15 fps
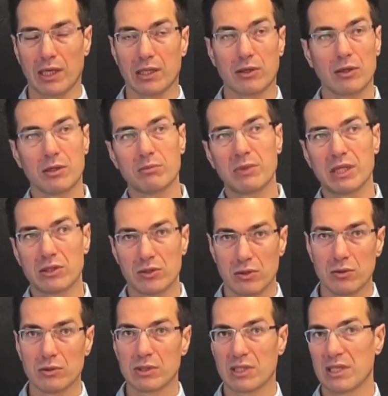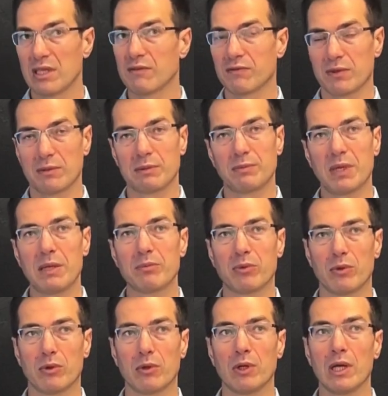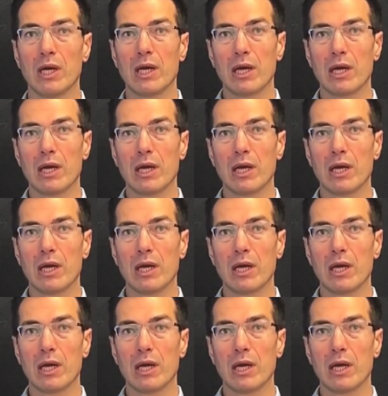It could be 2-3 different people